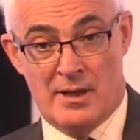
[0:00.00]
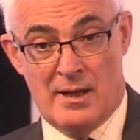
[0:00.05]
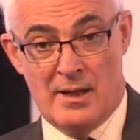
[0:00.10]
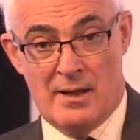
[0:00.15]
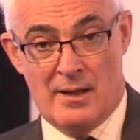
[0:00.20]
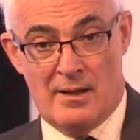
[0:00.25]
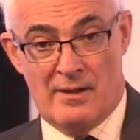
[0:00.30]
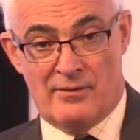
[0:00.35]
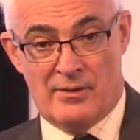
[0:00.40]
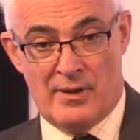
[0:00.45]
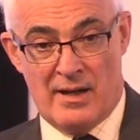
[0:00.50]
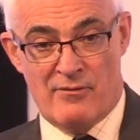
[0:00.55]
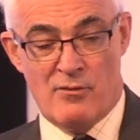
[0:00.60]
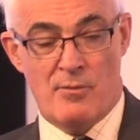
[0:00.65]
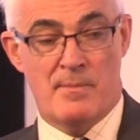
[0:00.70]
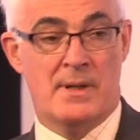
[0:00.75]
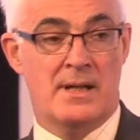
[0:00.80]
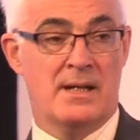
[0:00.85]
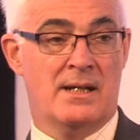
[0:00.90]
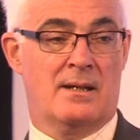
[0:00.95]
For
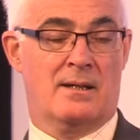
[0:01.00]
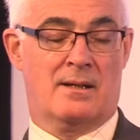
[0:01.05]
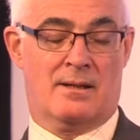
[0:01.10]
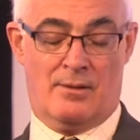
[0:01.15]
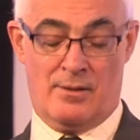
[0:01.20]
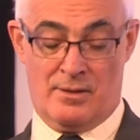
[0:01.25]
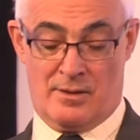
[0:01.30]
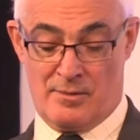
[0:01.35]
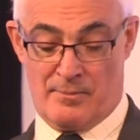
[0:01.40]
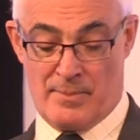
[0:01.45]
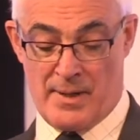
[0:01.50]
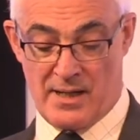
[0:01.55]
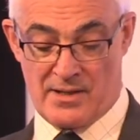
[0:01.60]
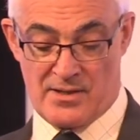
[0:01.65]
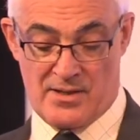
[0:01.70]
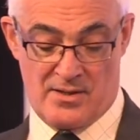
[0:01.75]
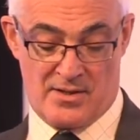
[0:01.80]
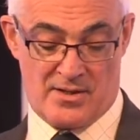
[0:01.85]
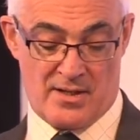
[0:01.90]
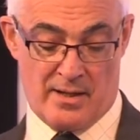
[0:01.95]
everybody on the
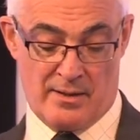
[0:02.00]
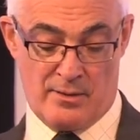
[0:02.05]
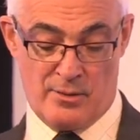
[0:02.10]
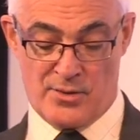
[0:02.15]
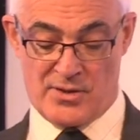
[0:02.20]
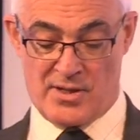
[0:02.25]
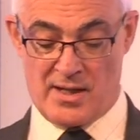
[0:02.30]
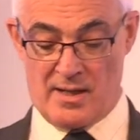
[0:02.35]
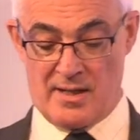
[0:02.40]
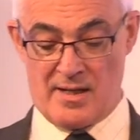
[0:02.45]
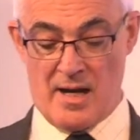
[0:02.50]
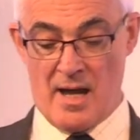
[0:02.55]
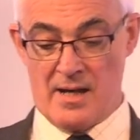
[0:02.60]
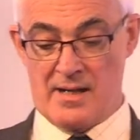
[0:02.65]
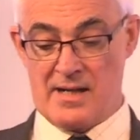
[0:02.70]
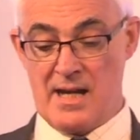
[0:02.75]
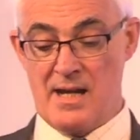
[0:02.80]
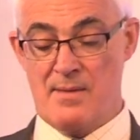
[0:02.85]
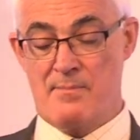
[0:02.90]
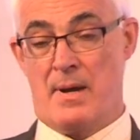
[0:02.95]
Brexit side who said,
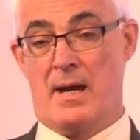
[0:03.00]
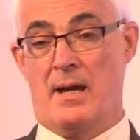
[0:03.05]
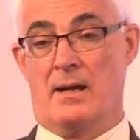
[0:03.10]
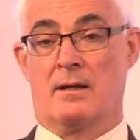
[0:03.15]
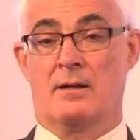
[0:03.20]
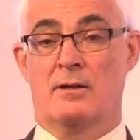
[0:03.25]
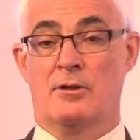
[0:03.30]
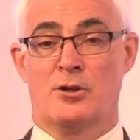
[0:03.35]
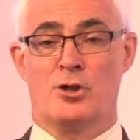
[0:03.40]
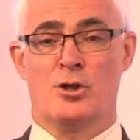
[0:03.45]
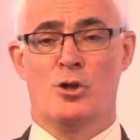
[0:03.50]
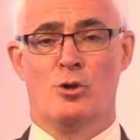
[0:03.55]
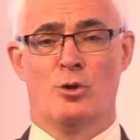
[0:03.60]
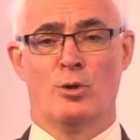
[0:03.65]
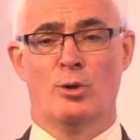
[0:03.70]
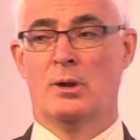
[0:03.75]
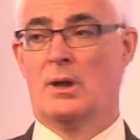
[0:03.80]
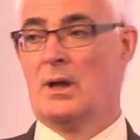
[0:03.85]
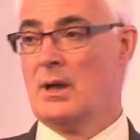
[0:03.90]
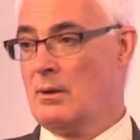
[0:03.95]
take back
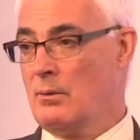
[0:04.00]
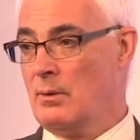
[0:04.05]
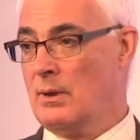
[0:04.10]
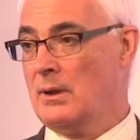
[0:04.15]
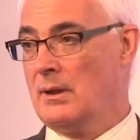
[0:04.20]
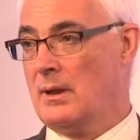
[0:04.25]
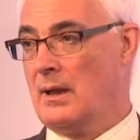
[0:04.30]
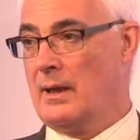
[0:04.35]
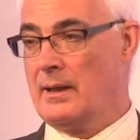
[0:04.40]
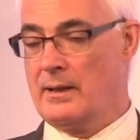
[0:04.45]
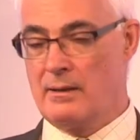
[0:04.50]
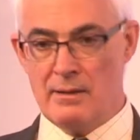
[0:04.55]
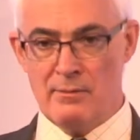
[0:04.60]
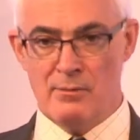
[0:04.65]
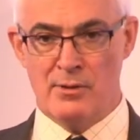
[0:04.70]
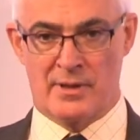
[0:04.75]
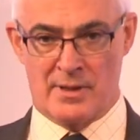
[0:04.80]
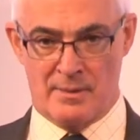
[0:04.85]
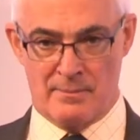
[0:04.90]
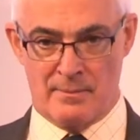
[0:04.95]
control, well, I agree
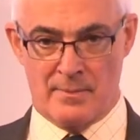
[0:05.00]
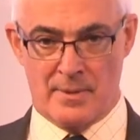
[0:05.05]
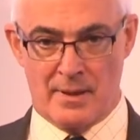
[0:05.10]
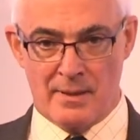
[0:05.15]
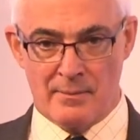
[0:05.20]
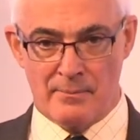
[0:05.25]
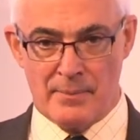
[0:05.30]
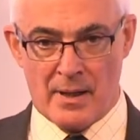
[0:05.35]
with them.